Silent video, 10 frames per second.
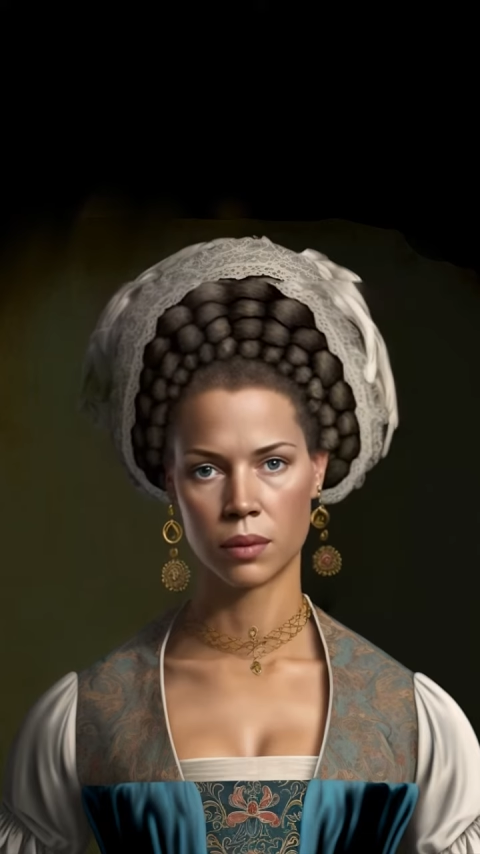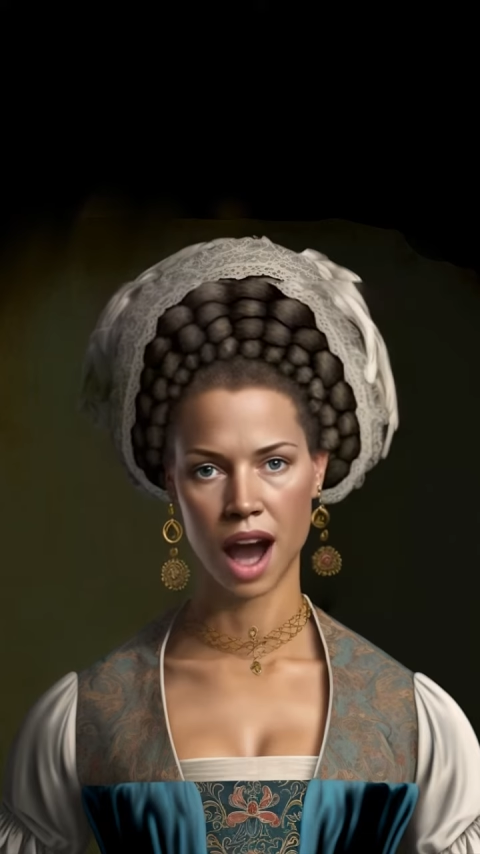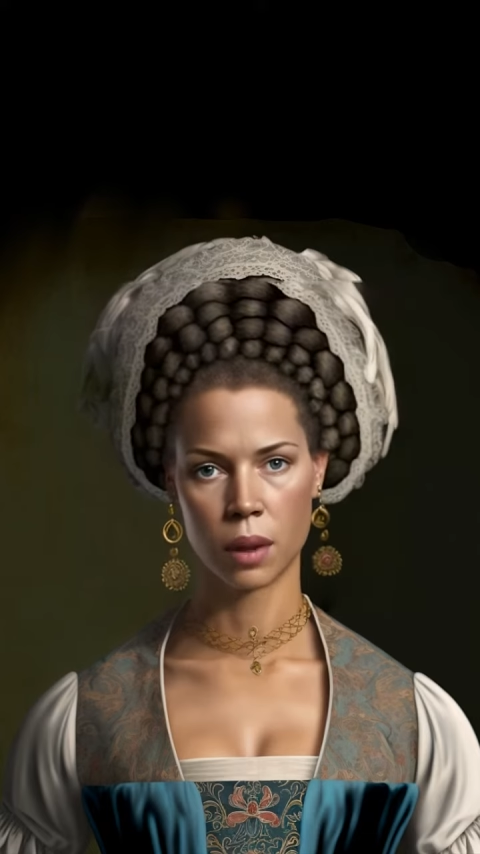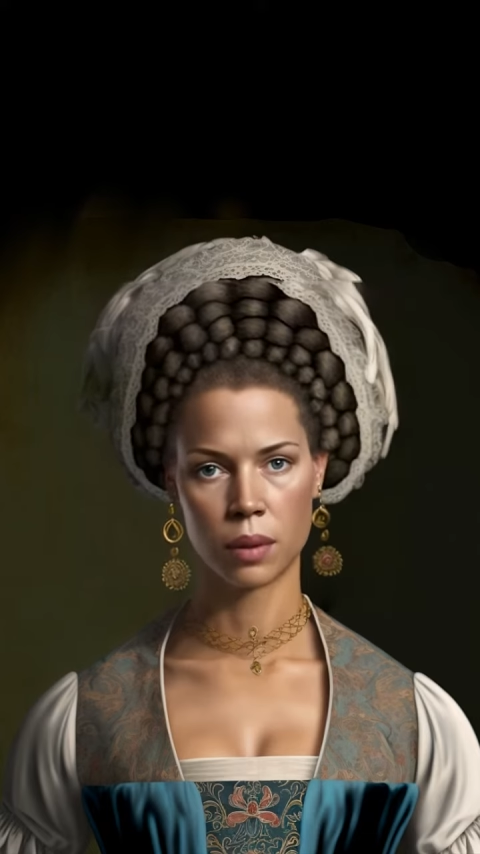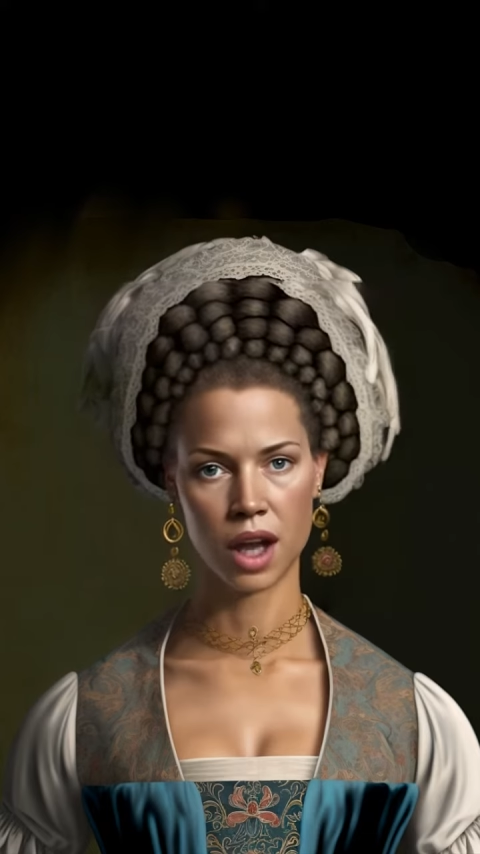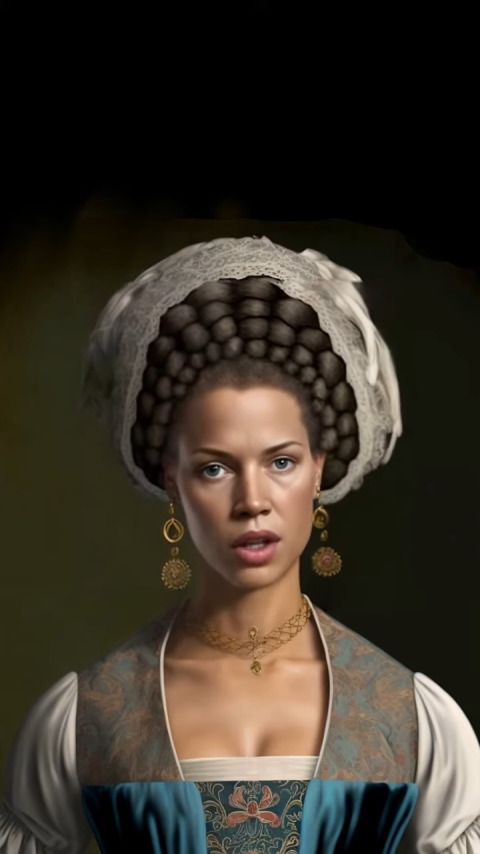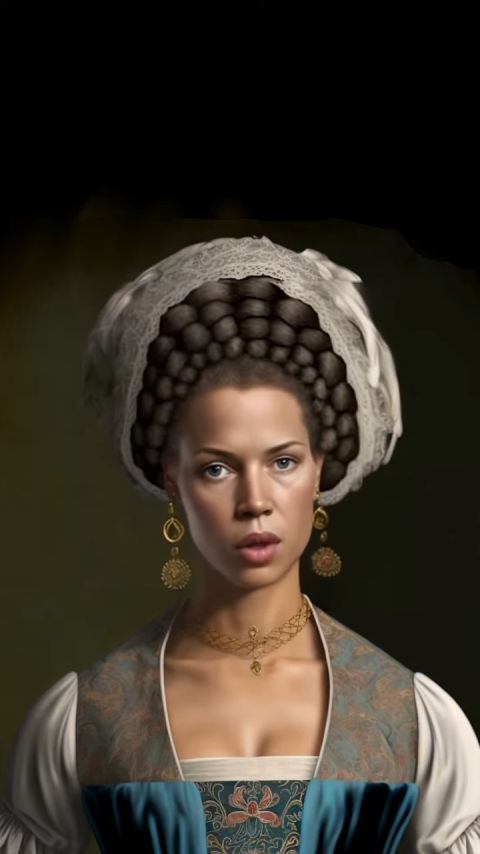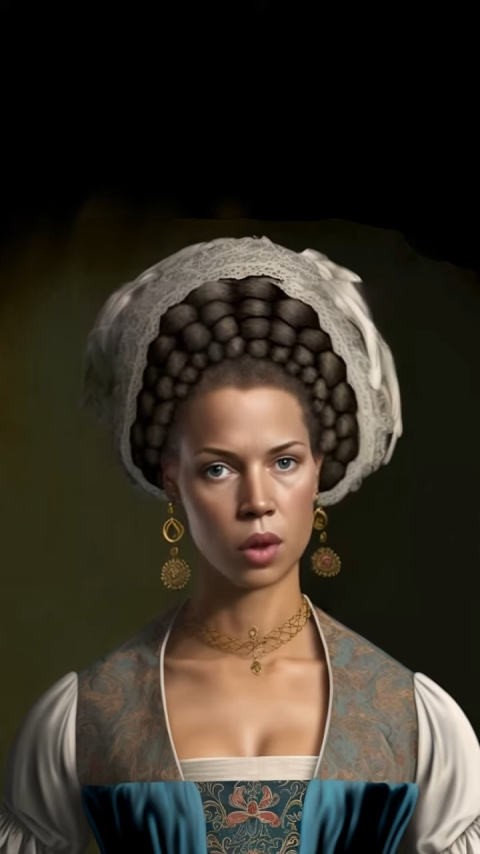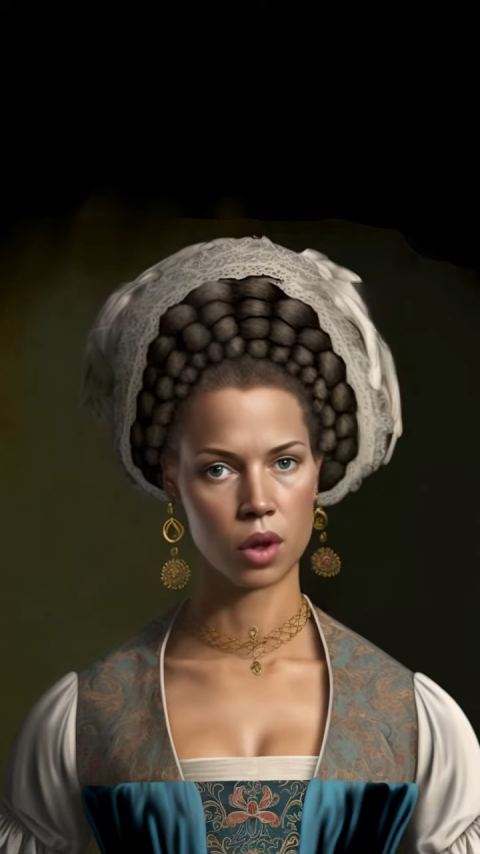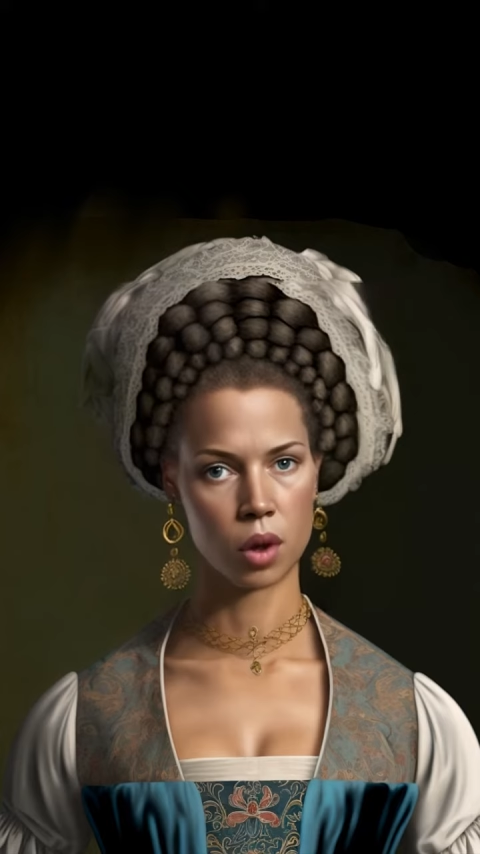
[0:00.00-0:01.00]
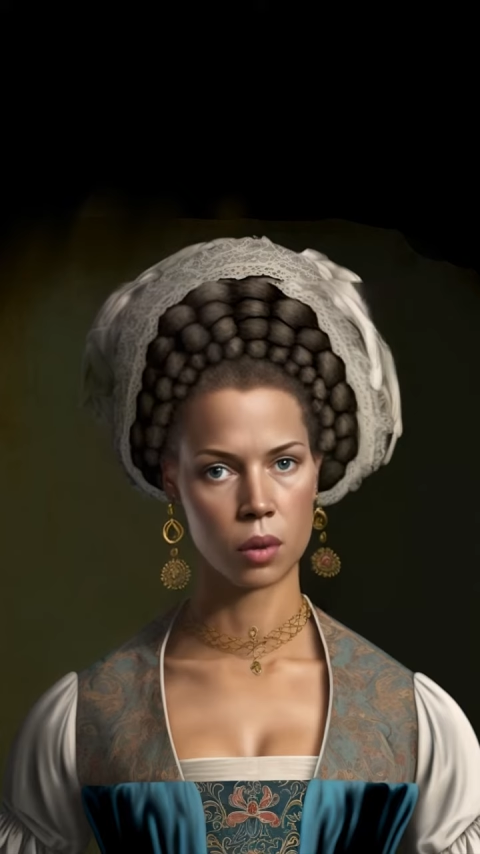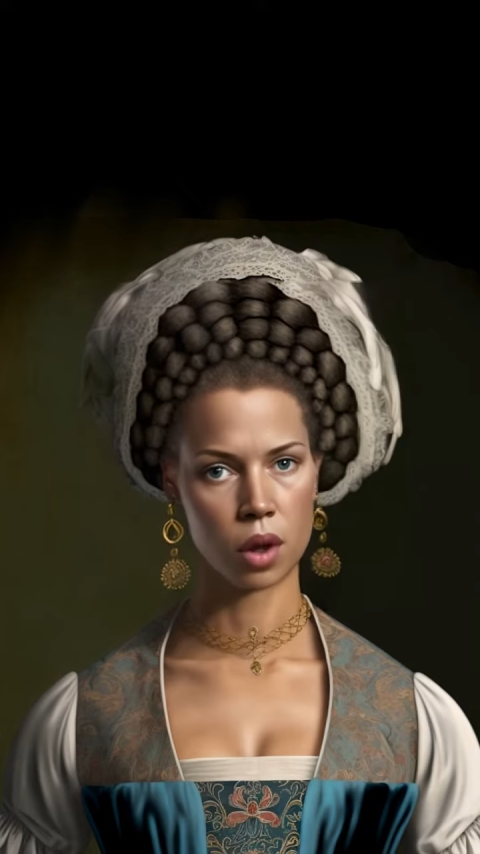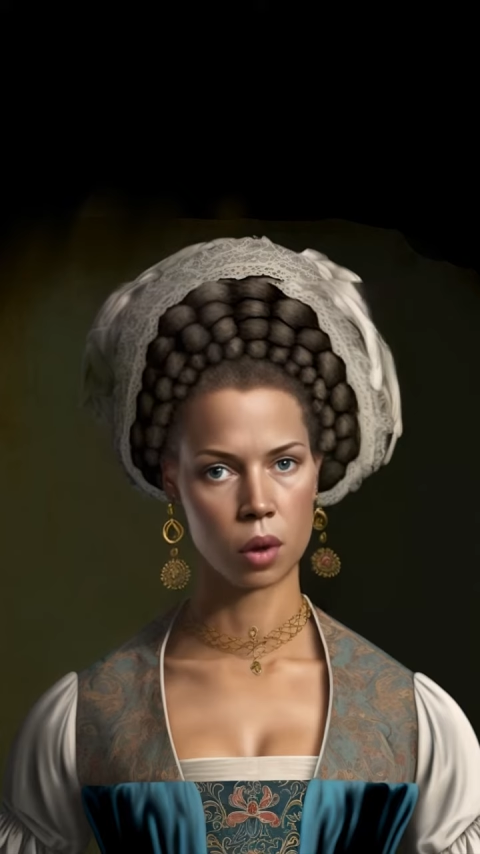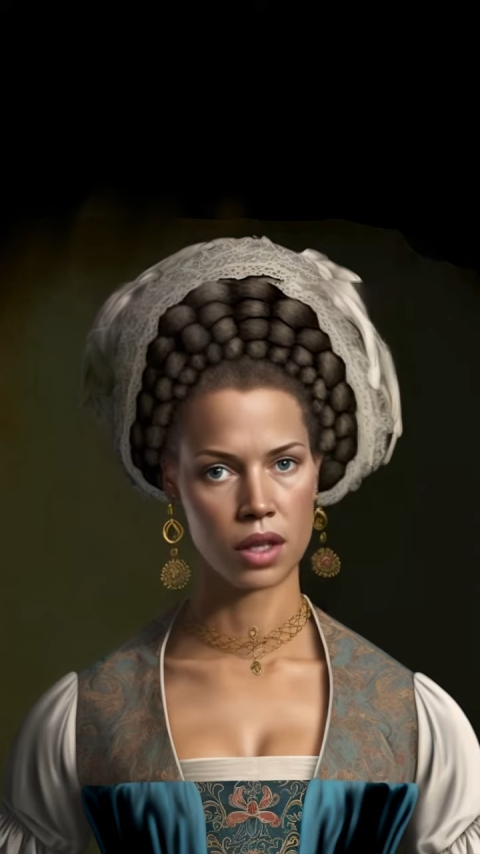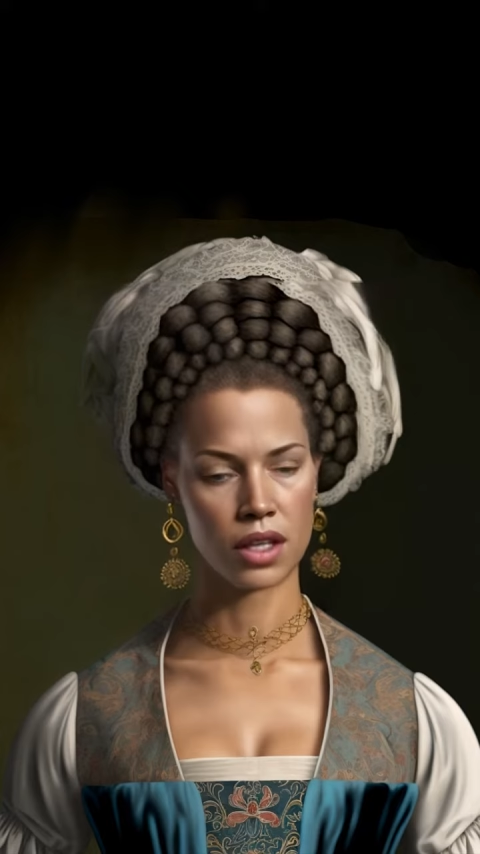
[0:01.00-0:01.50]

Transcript: I belong to a group known